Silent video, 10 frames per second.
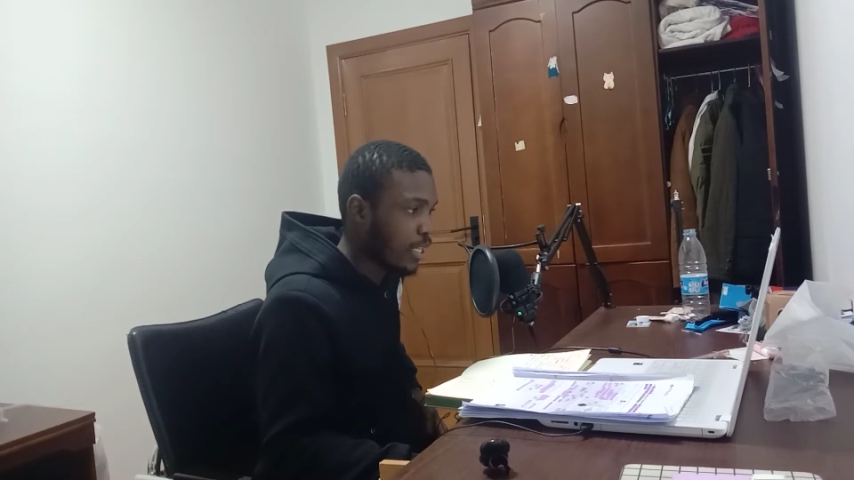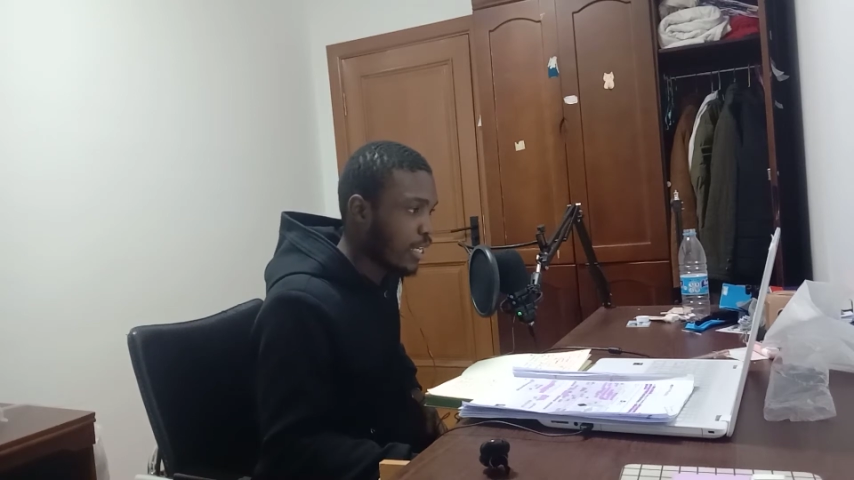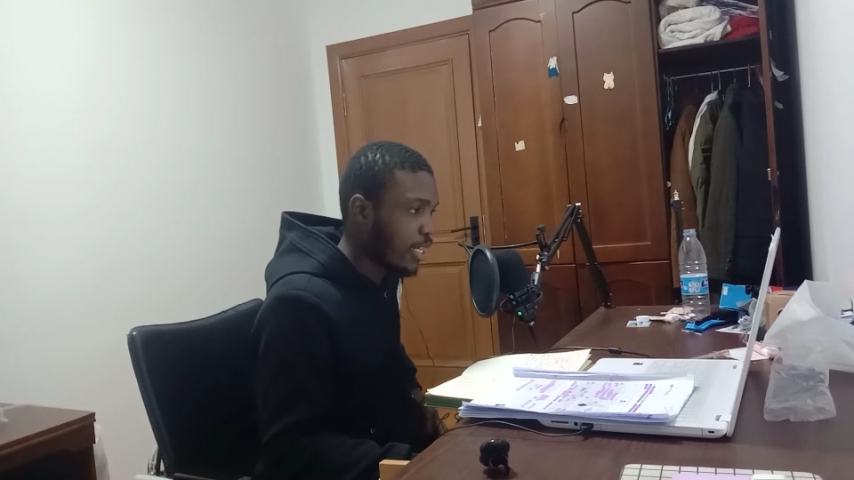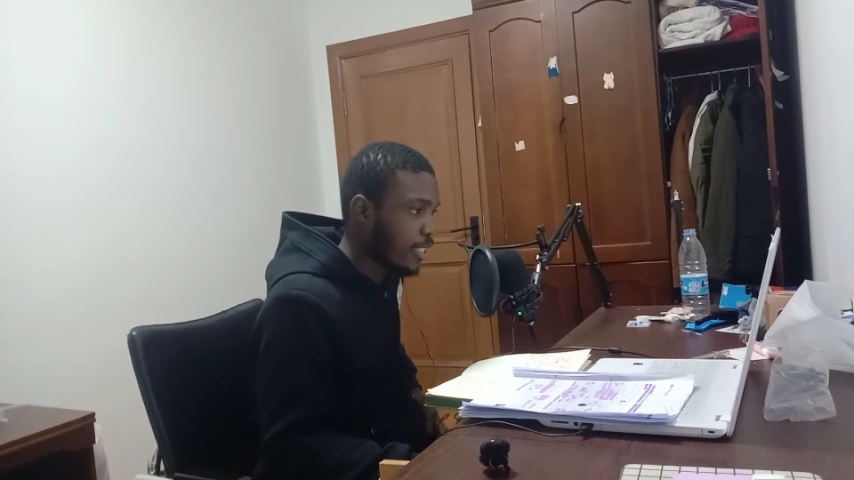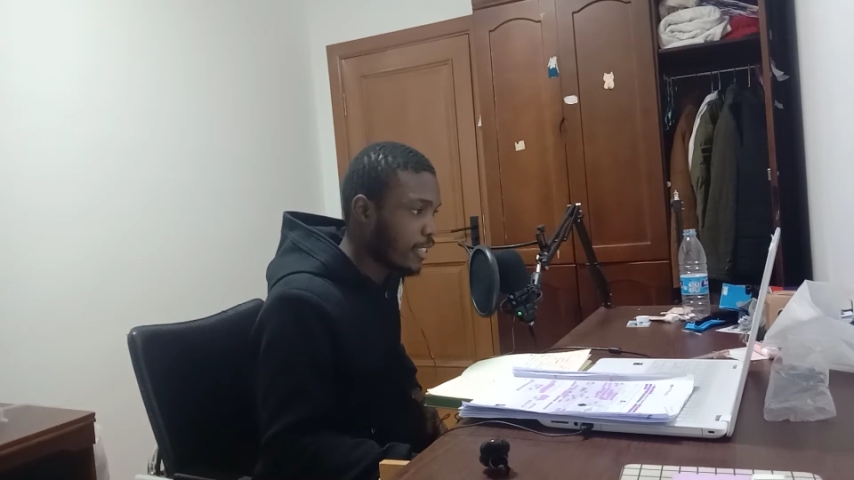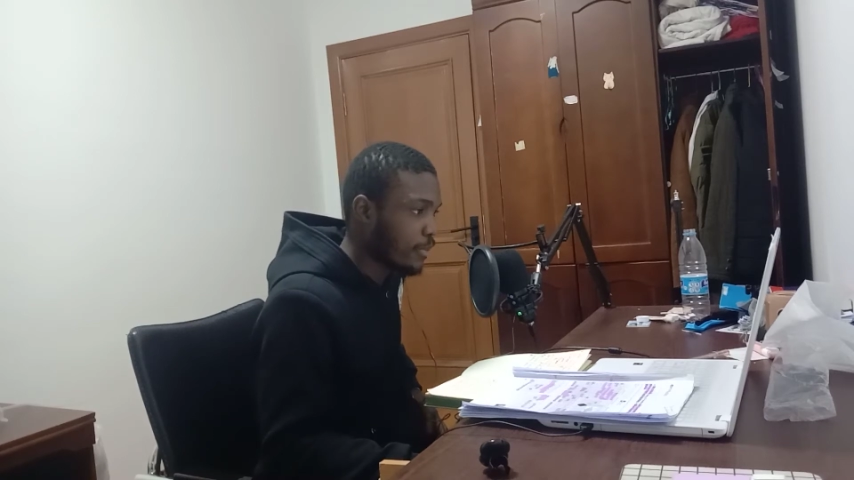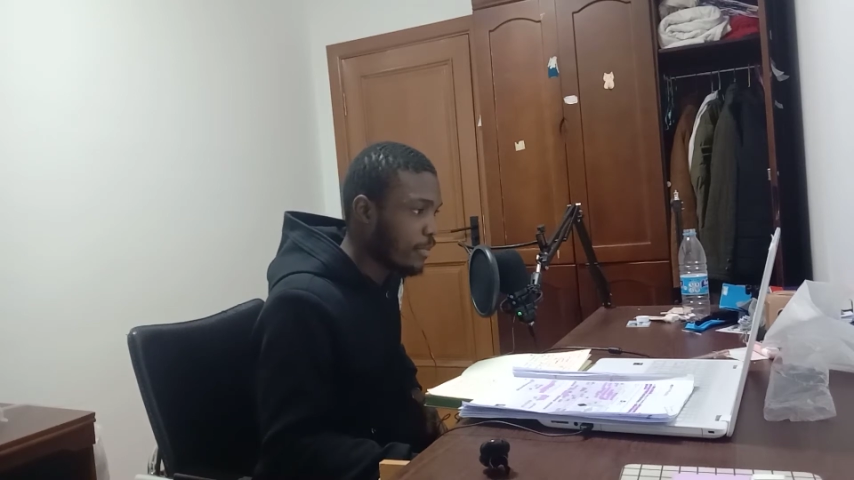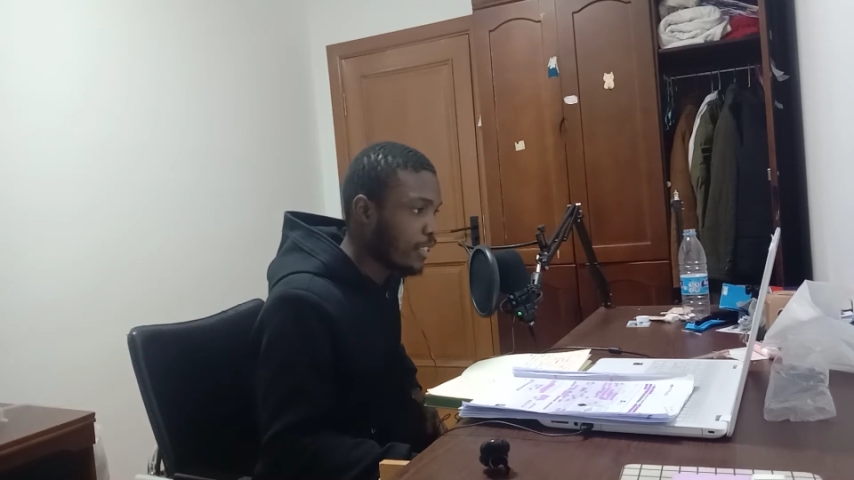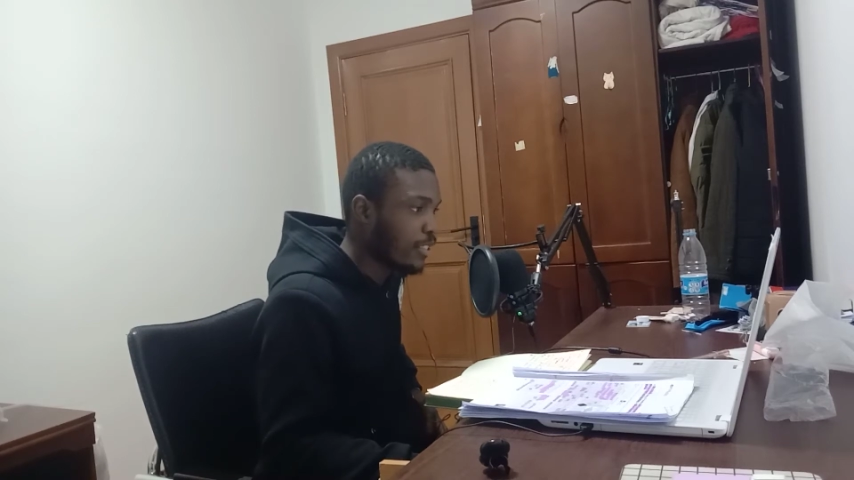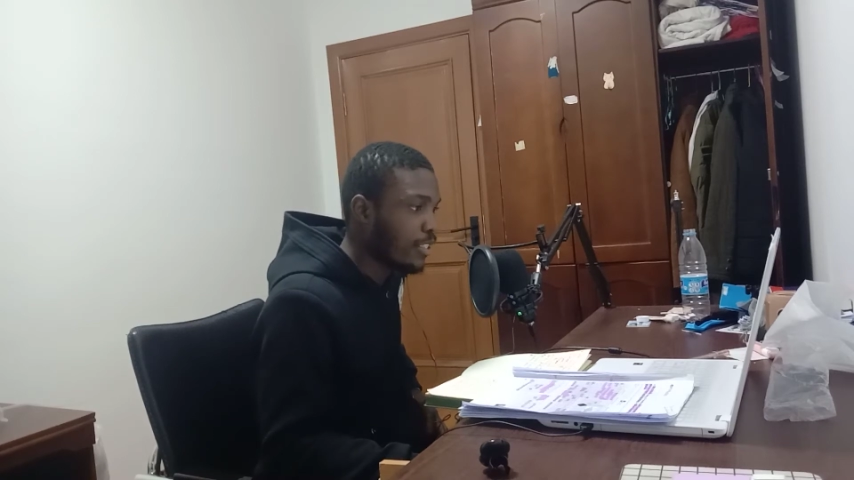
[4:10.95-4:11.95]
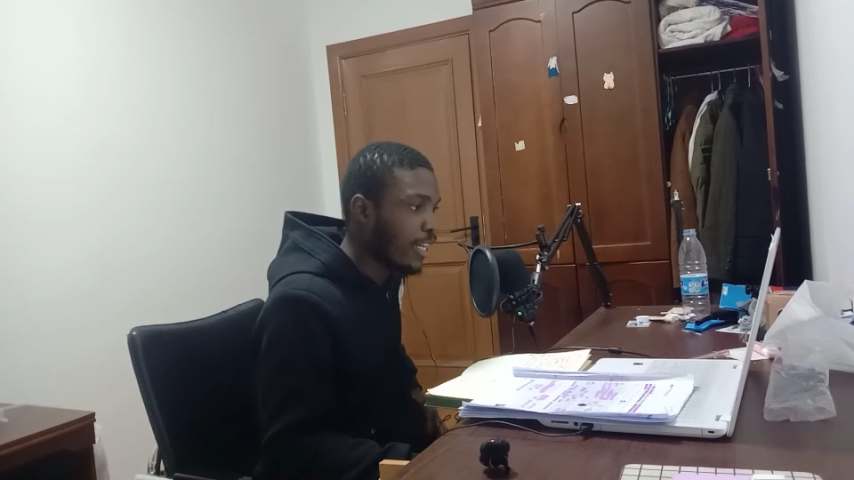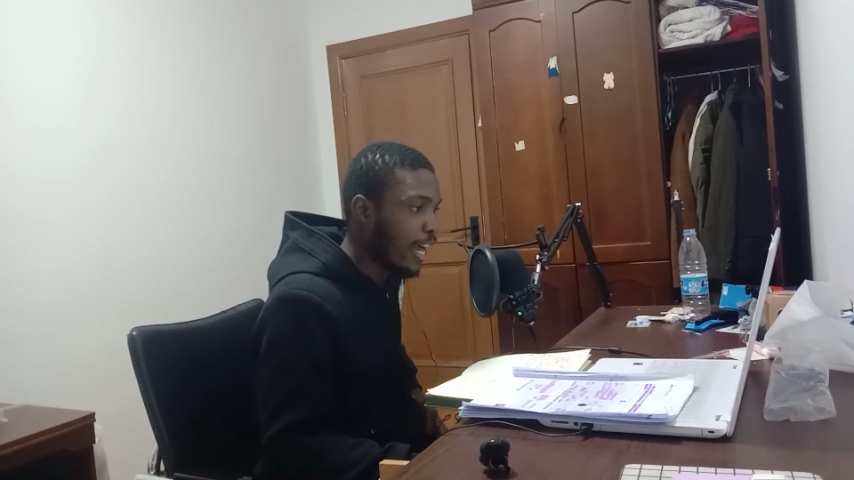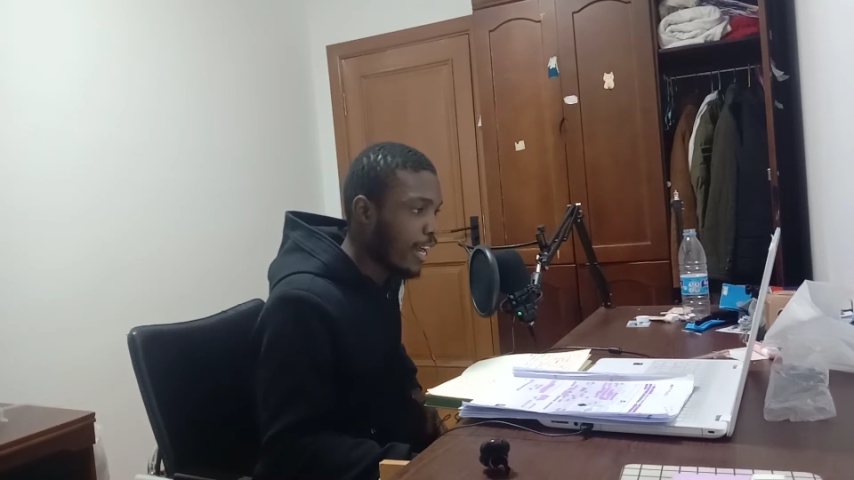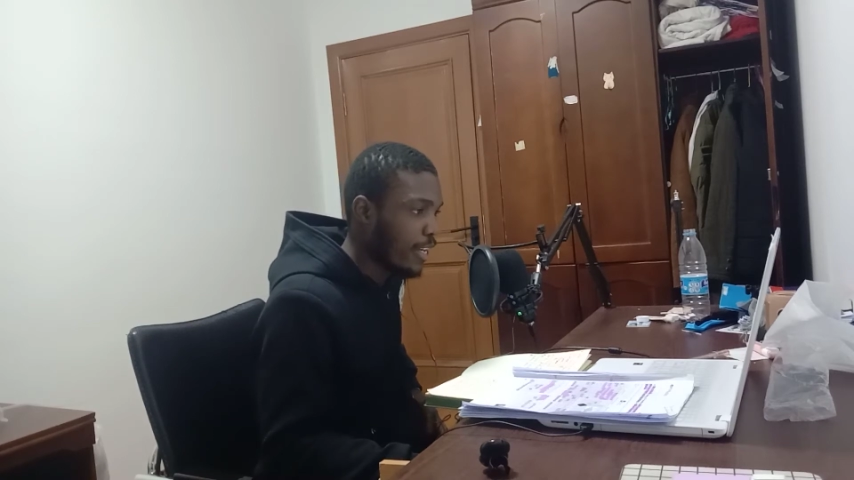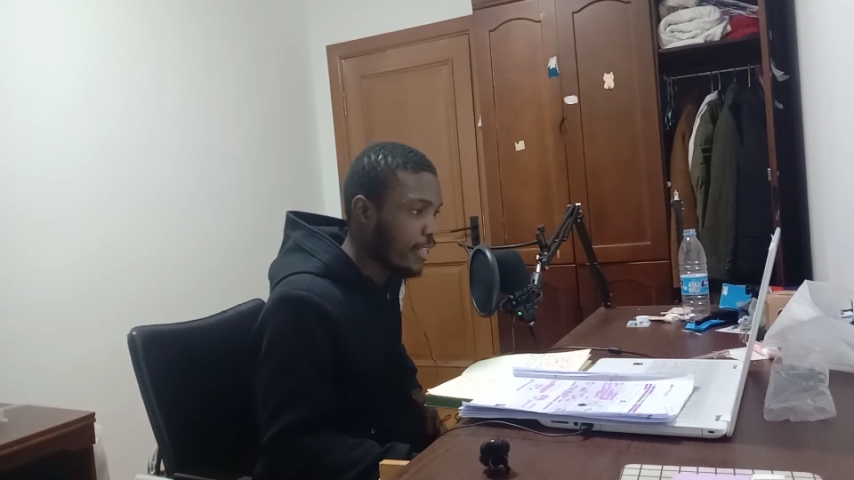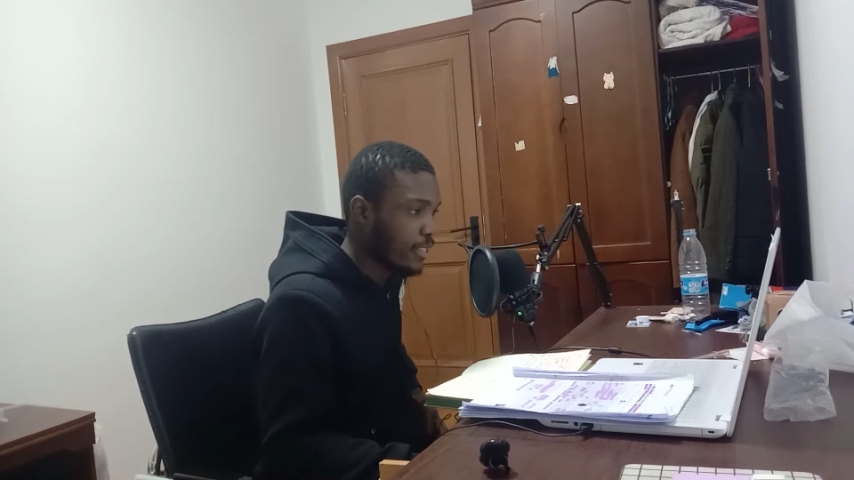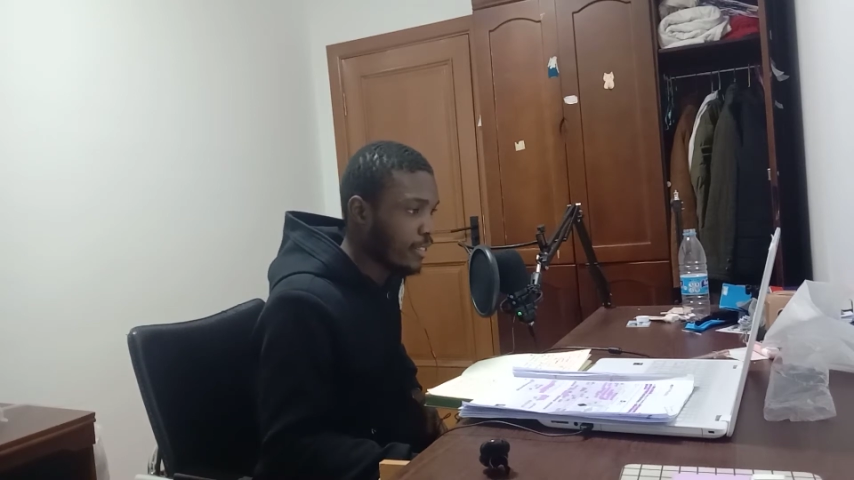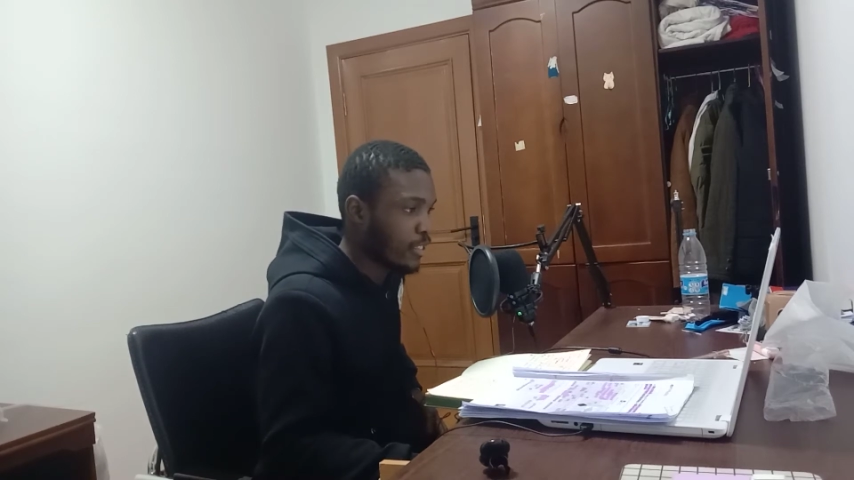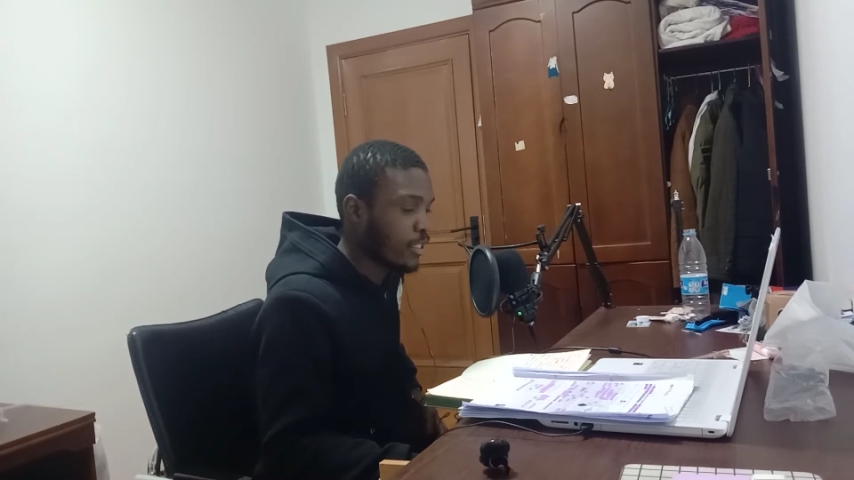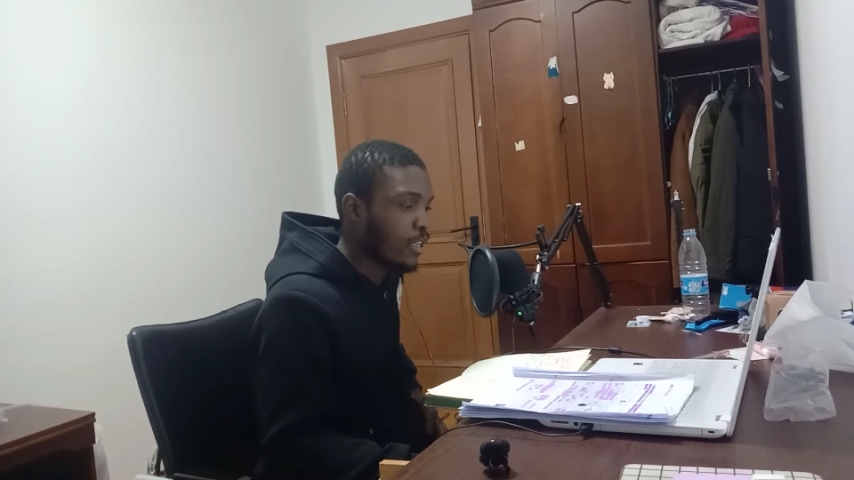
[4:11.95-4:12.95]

exhibit the highest